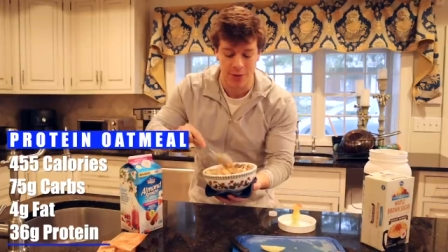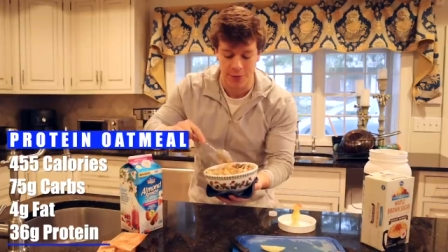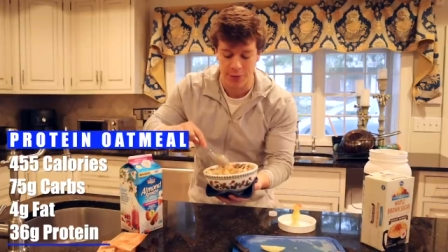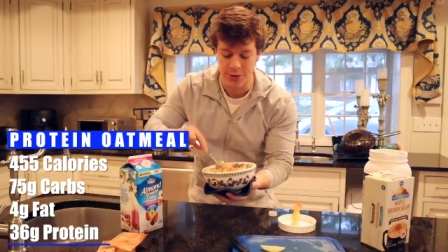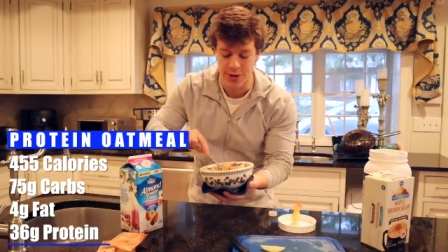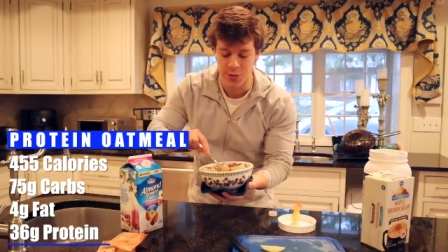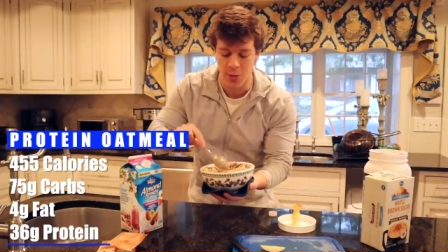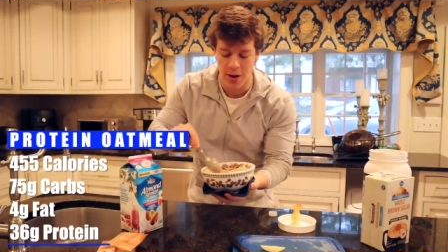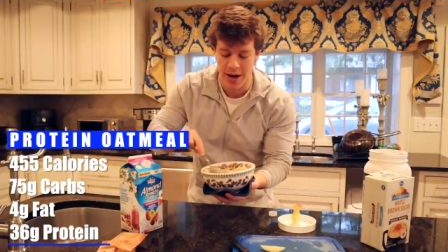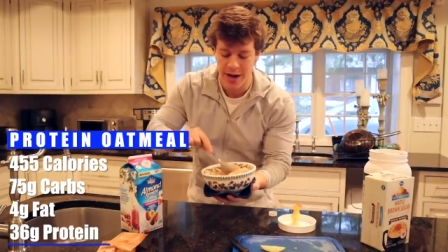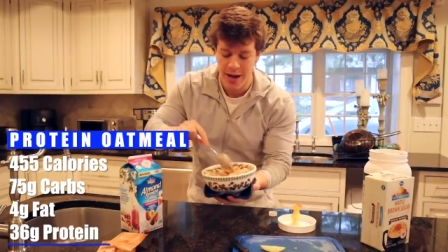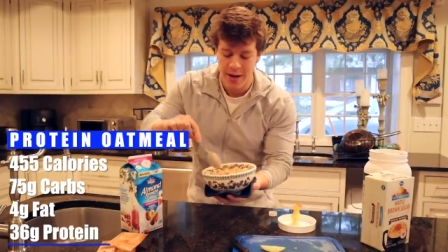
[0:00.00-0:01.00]
or fruits you
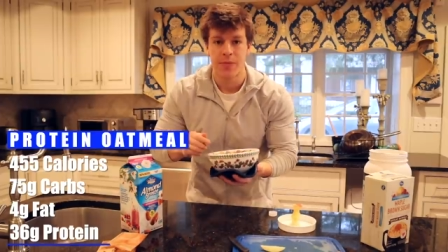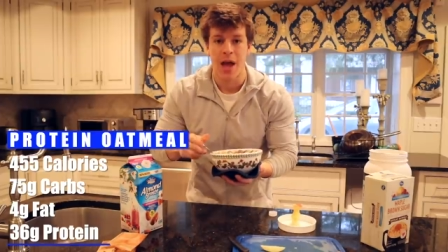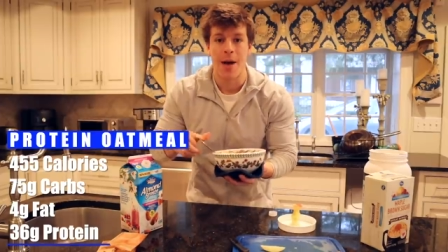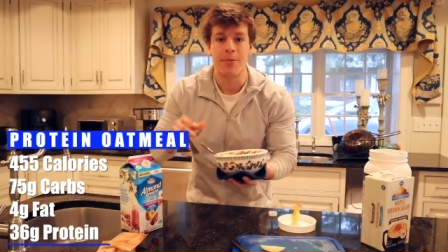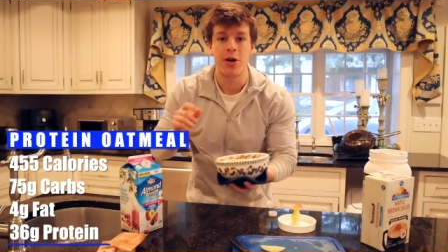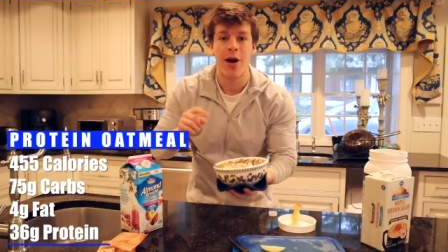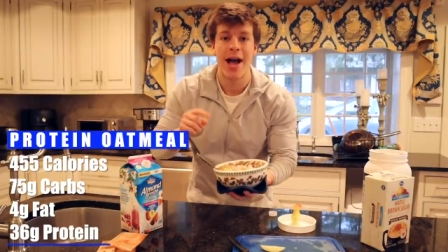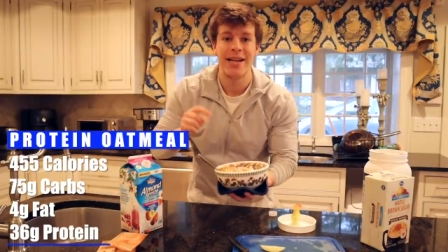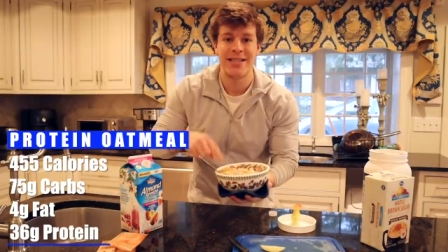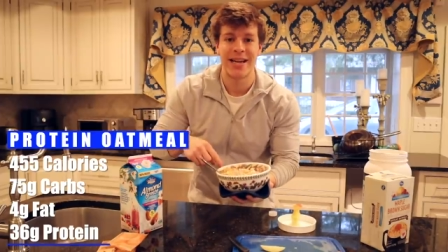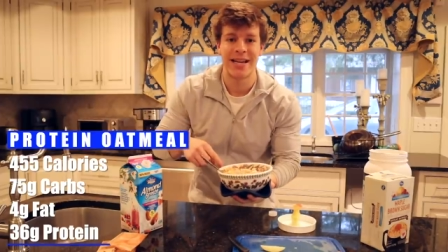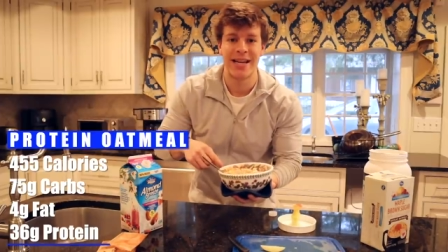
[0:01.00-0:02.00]
want. I'm gonna go ahead
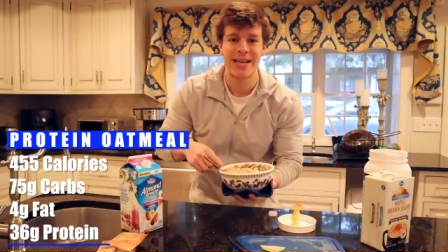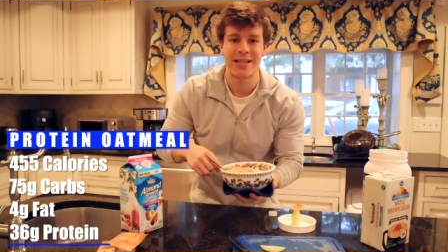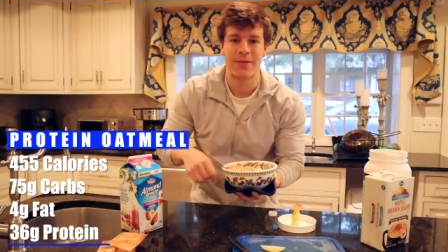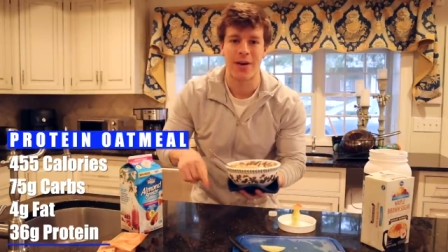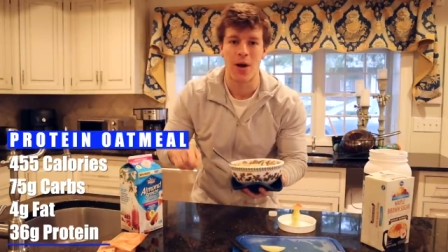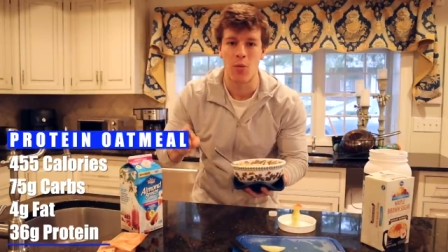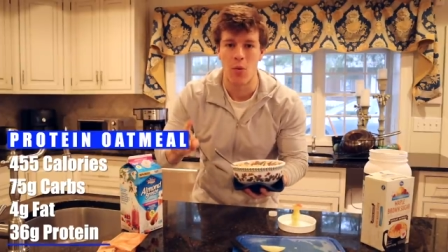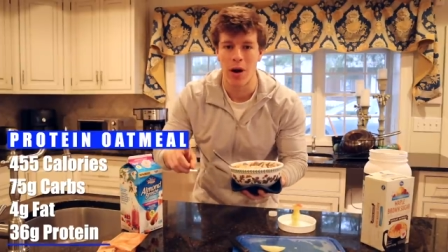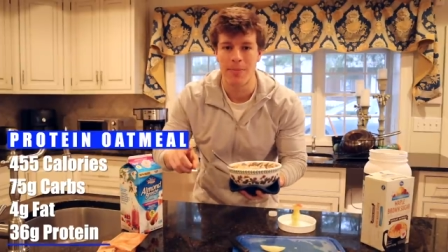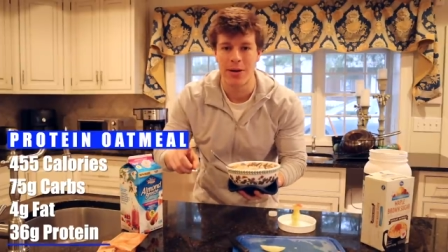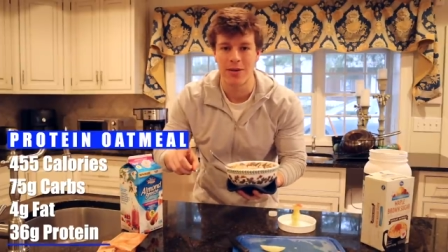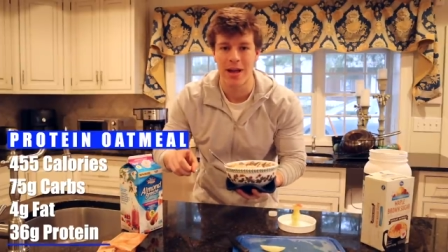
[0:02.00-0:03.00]
and dig into this. I've got
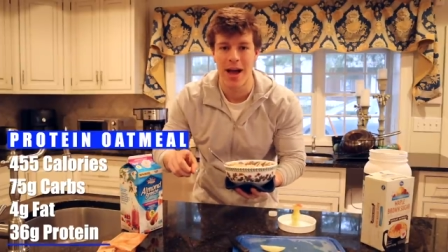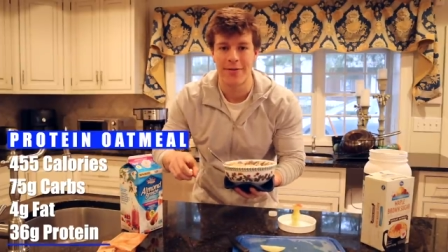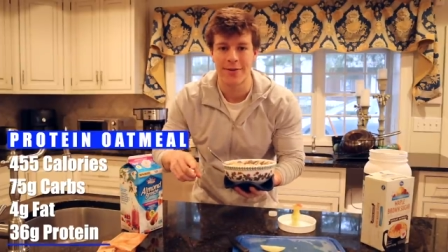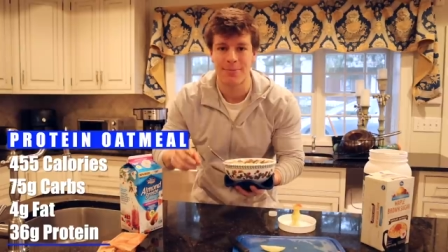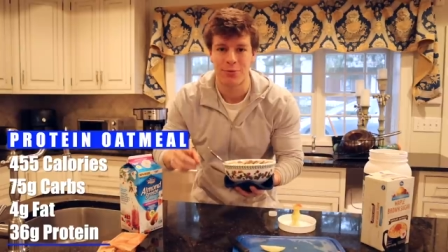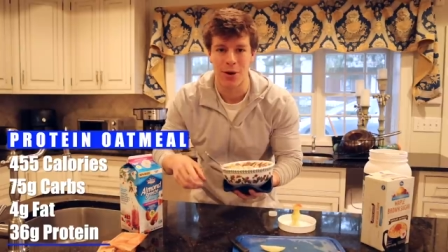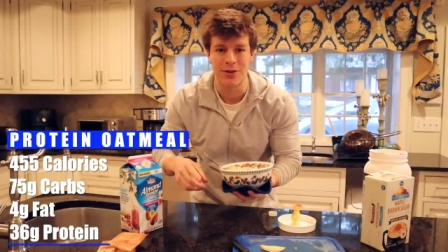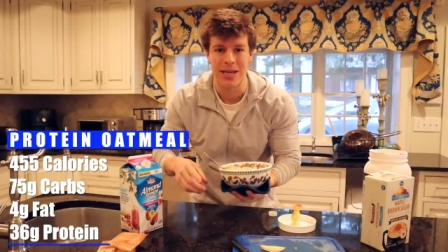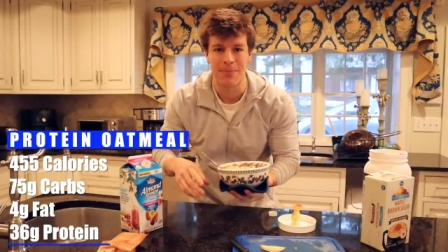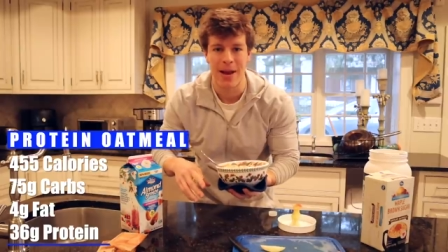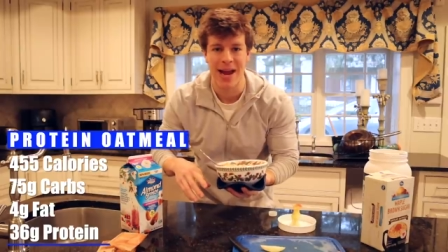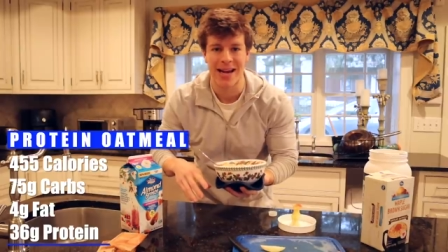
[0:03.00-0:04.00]
one meal left,
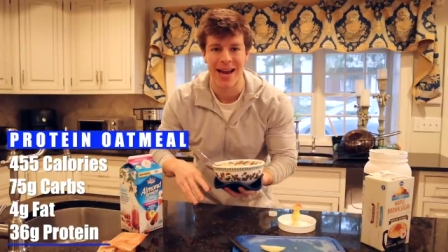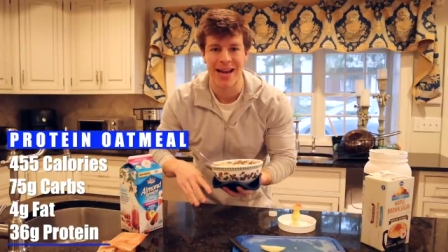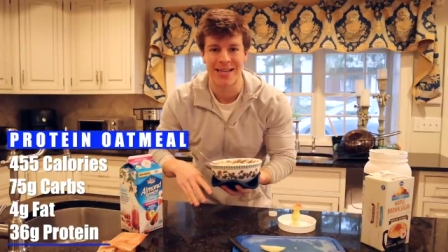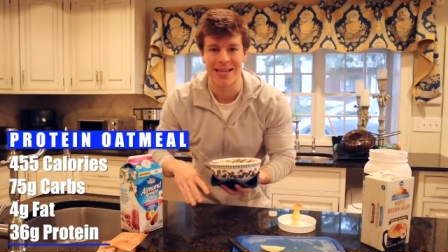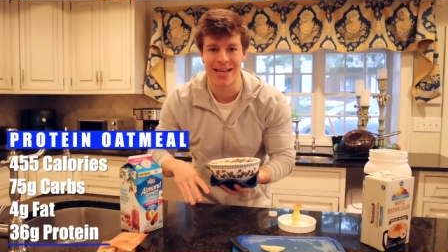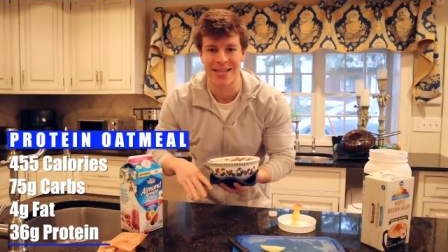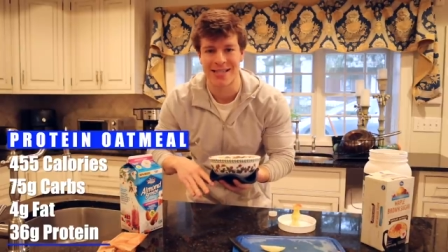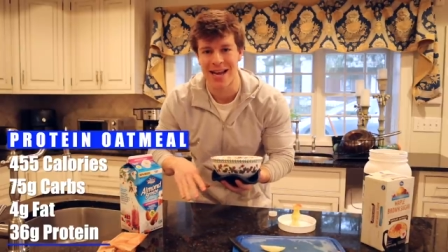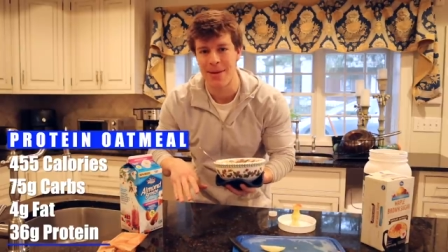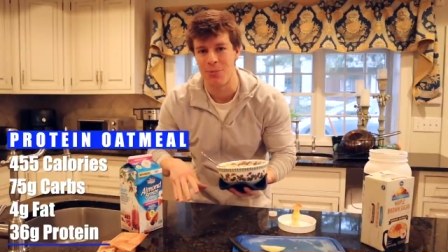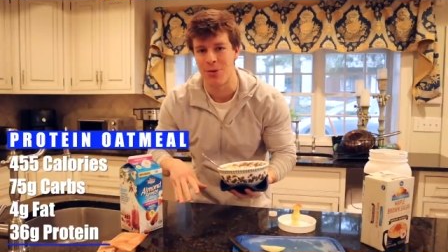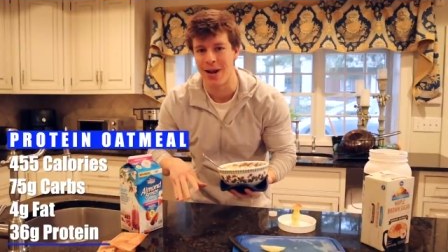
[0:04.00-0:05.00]
protein pancakes, a
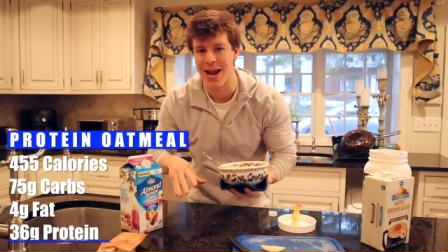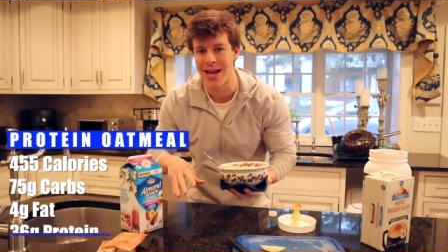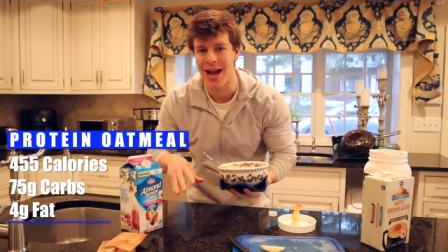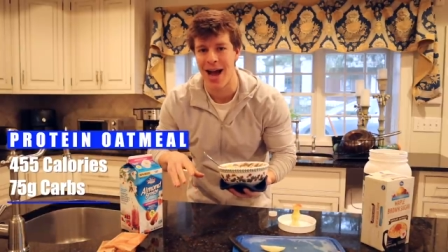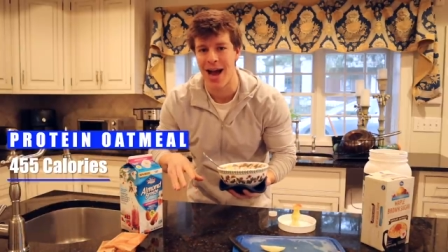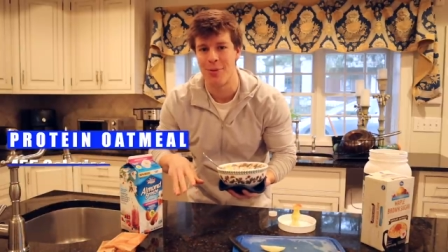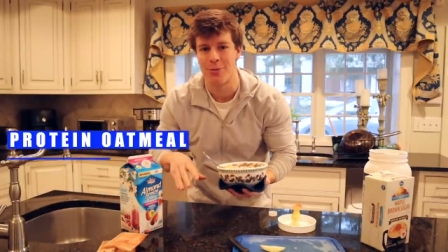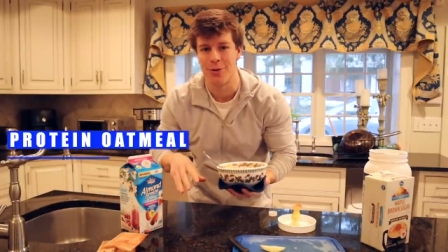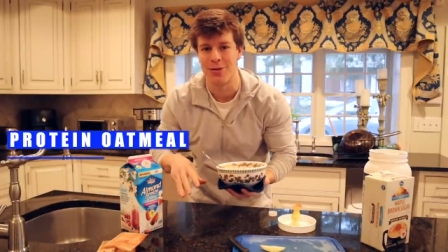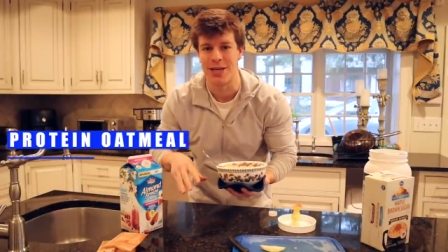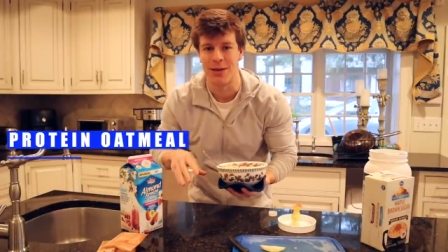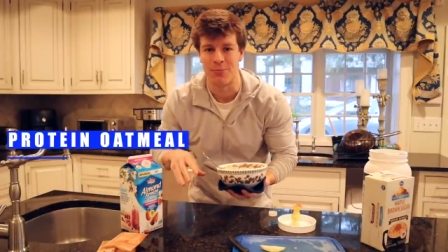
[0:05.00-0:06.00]
staple in any high
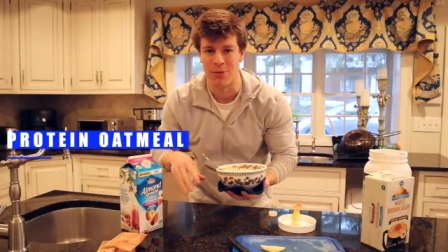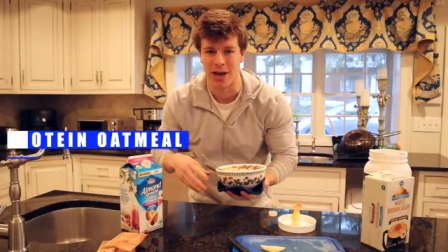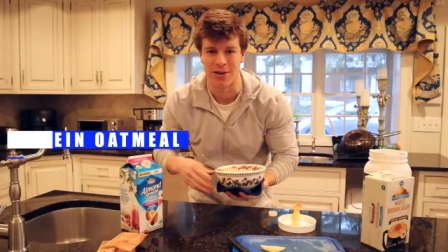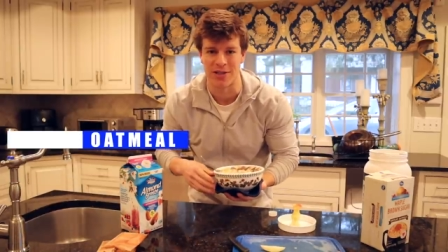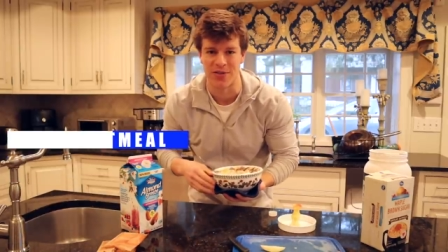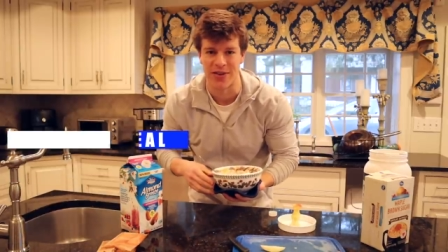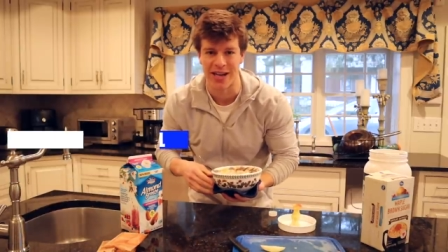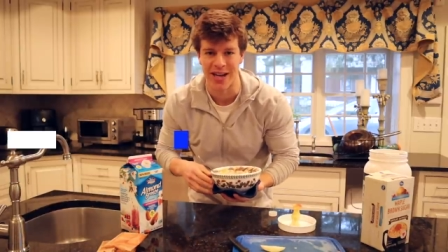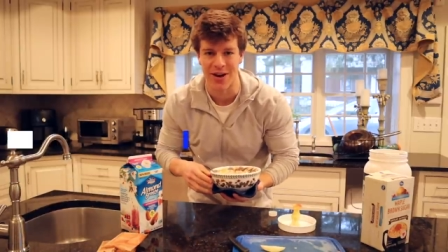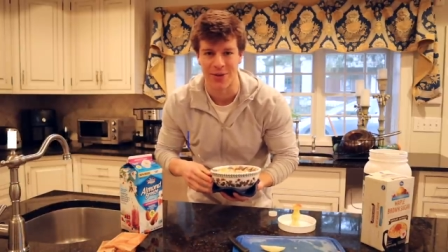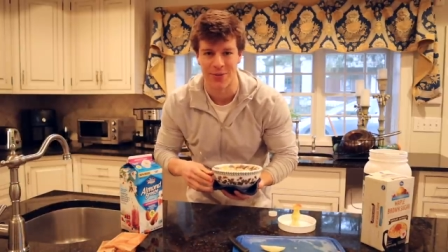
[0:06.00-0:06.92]
protein breakfast video.